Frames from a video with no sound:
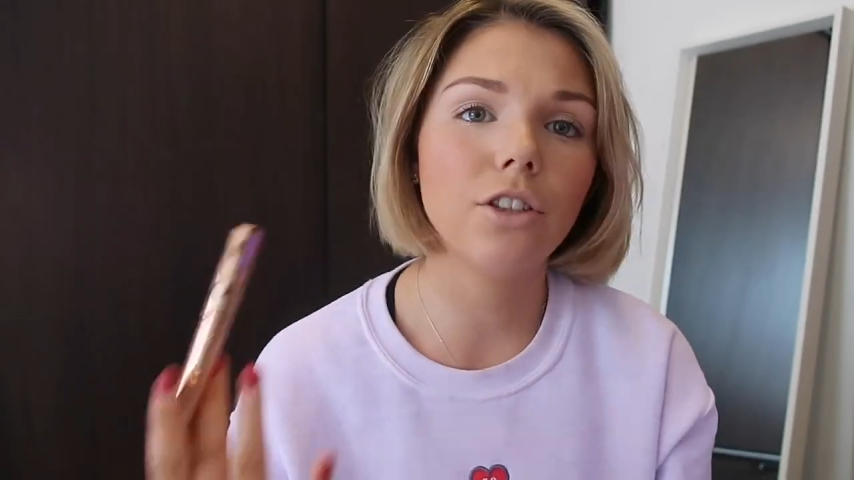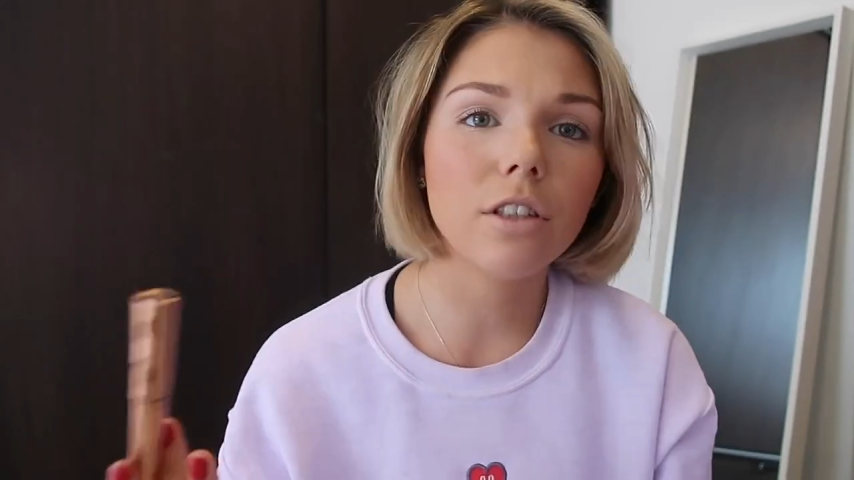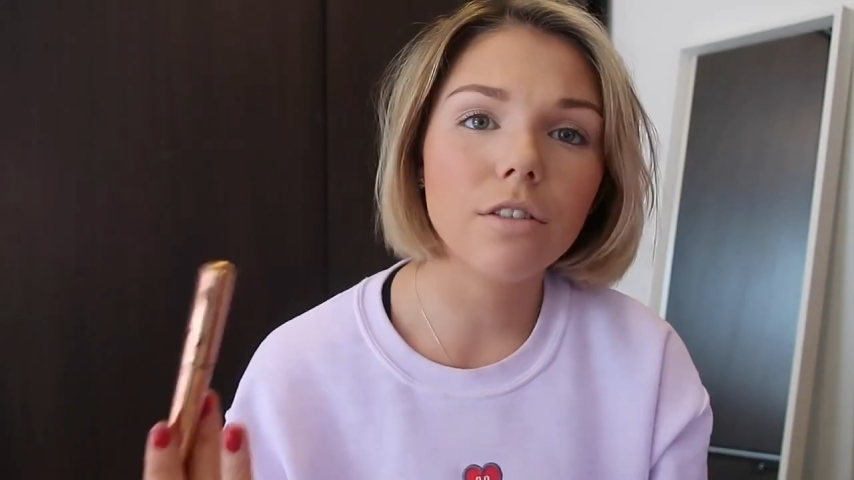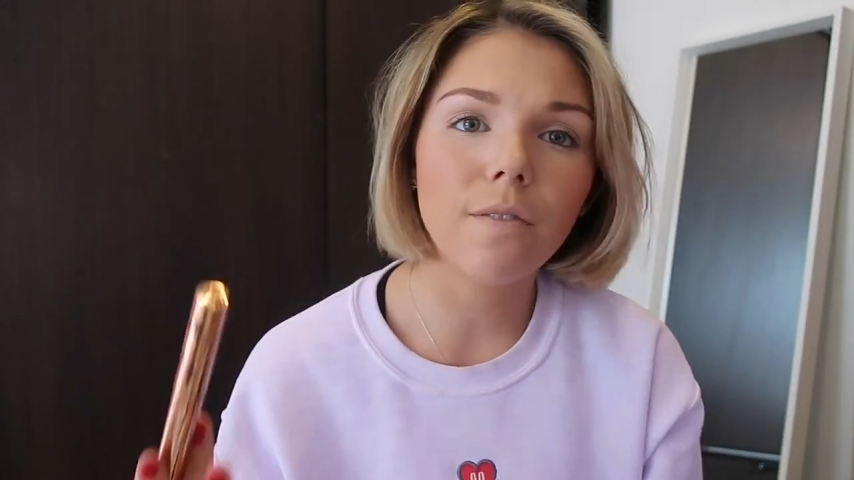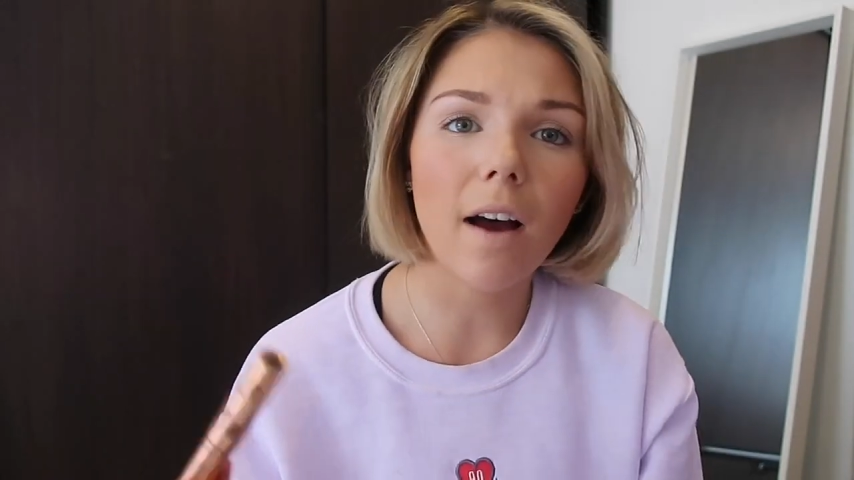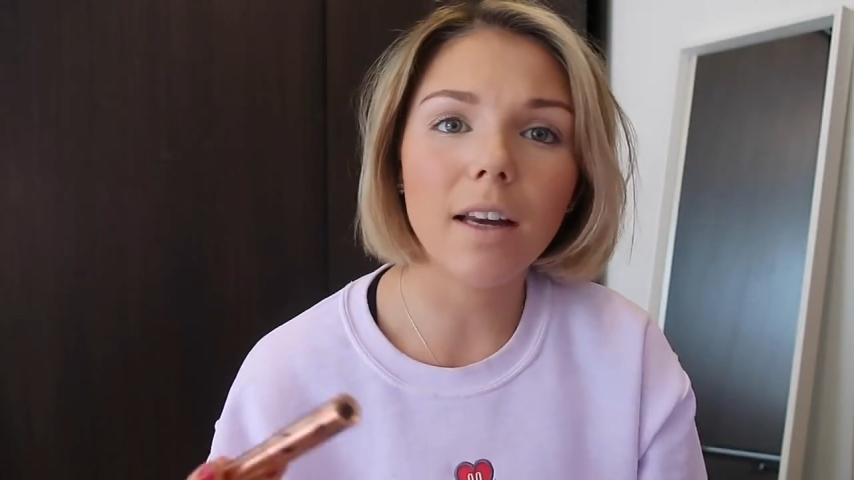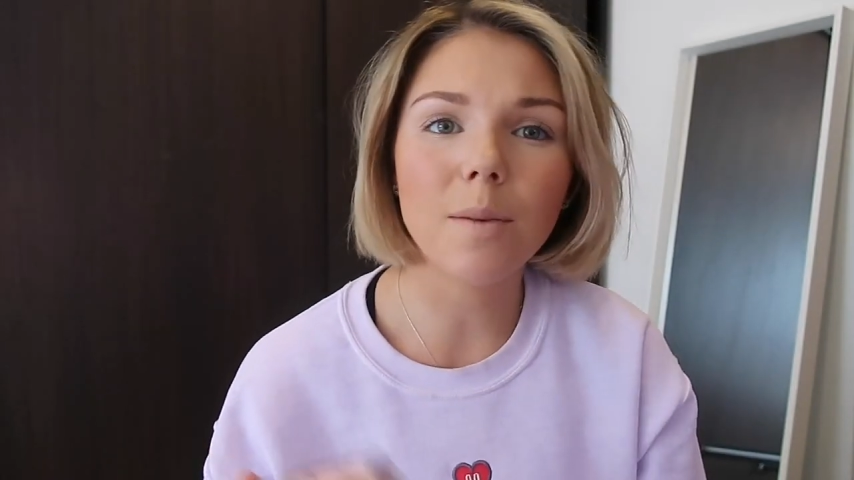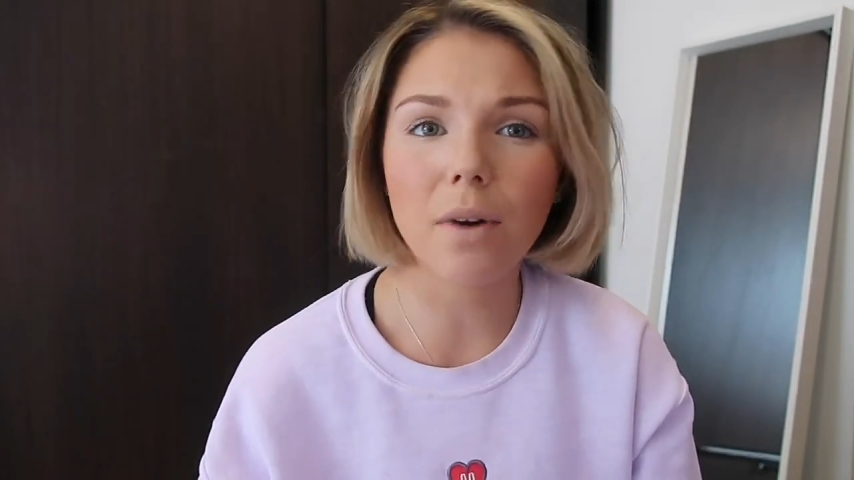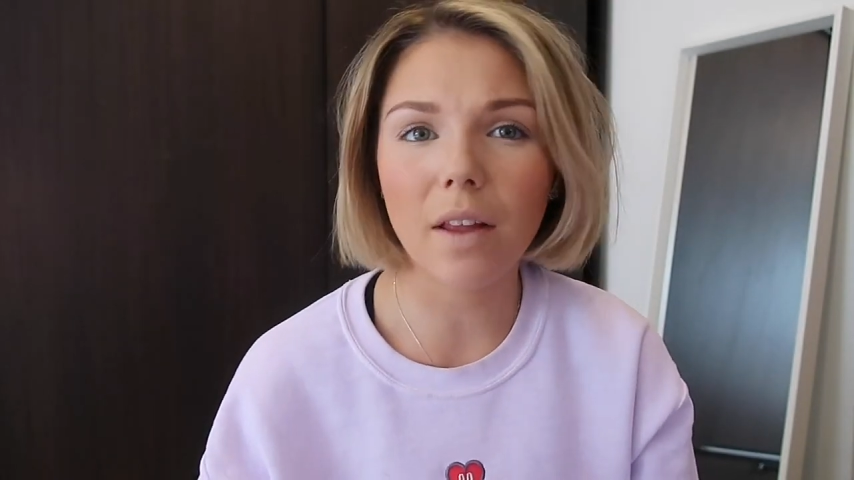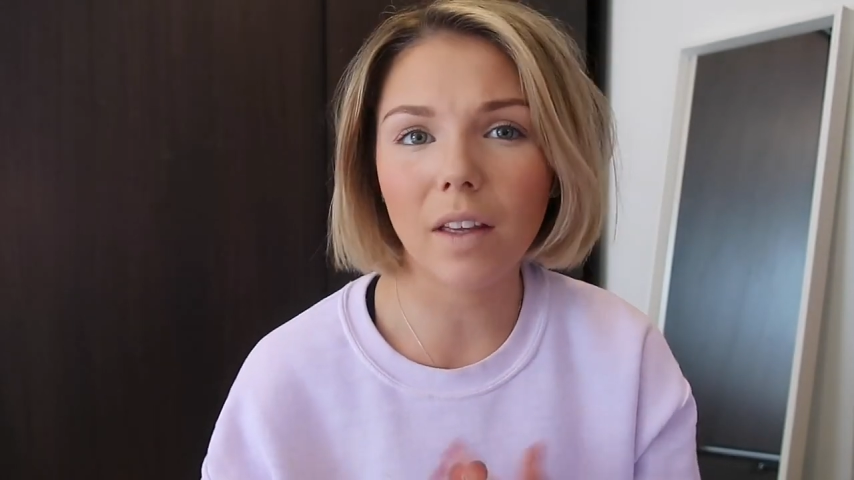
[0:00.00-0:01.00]
Just find
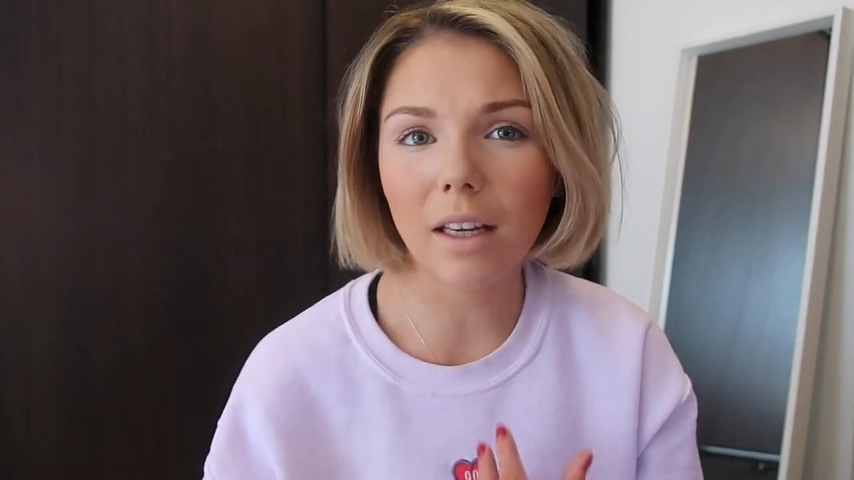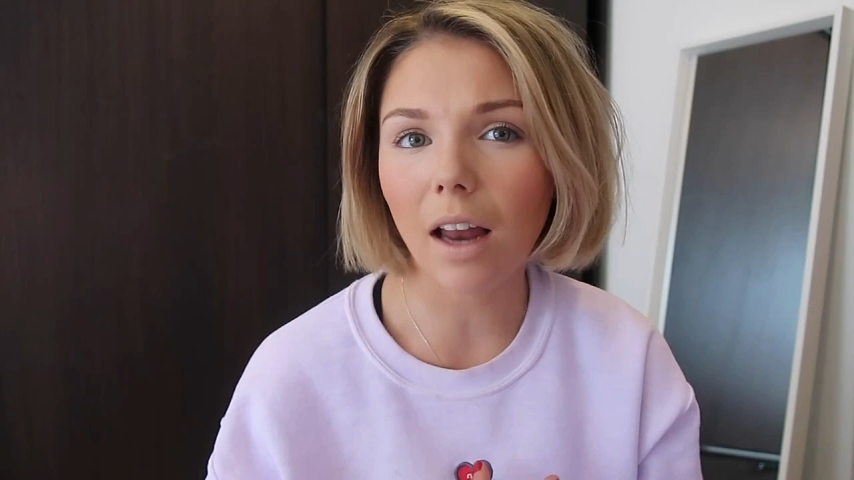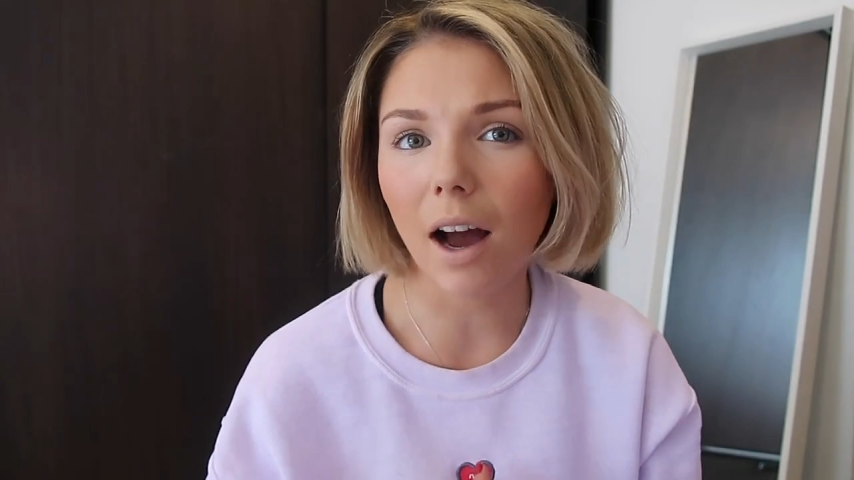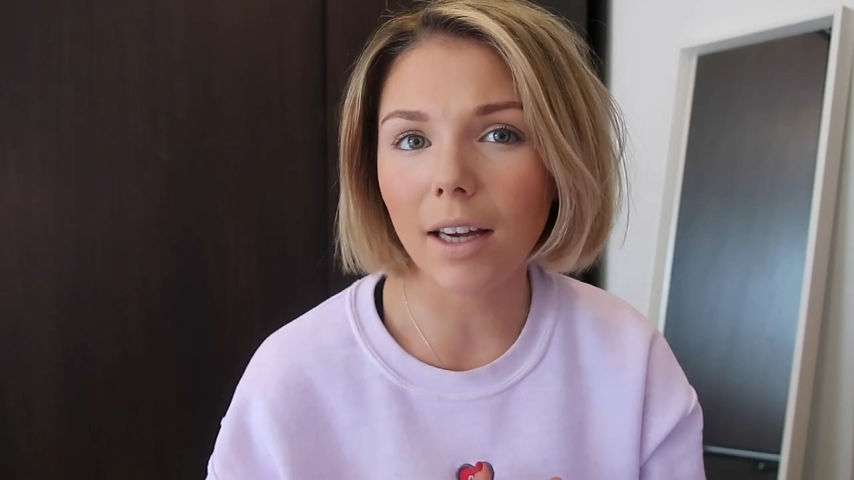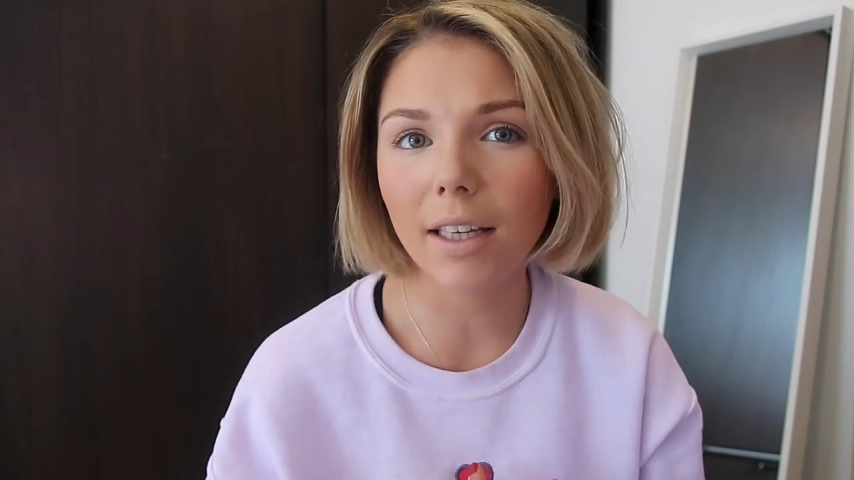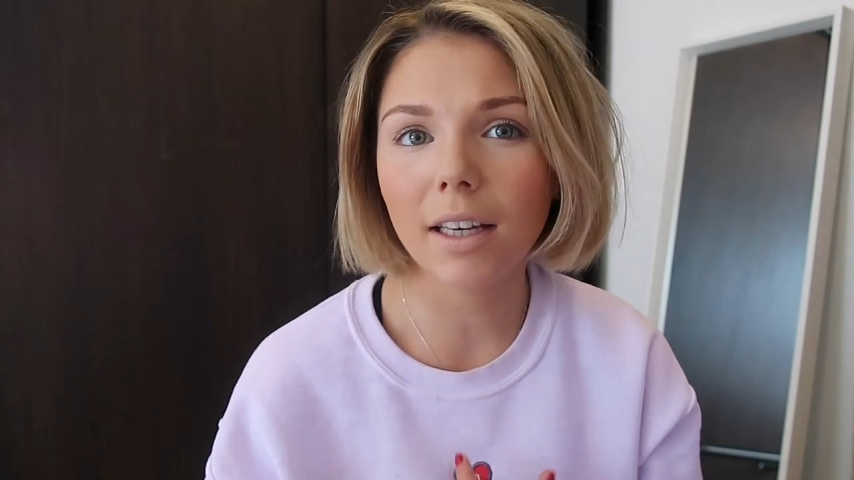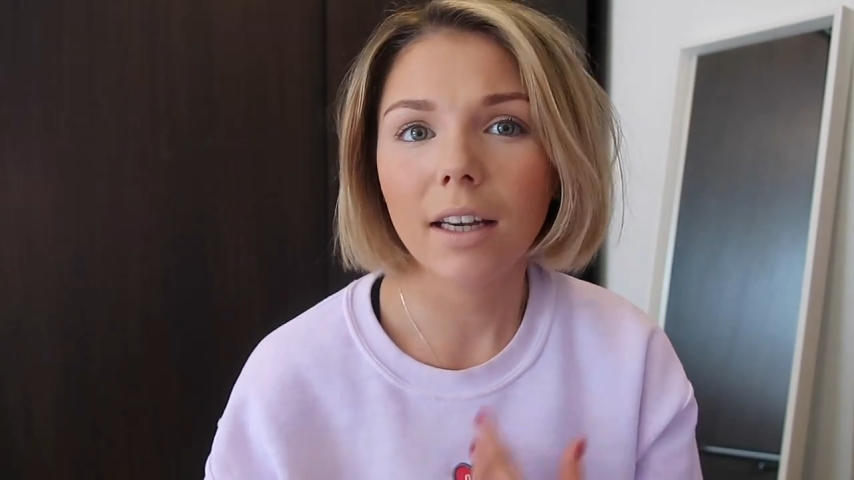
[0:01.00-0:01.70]
a brand that you like.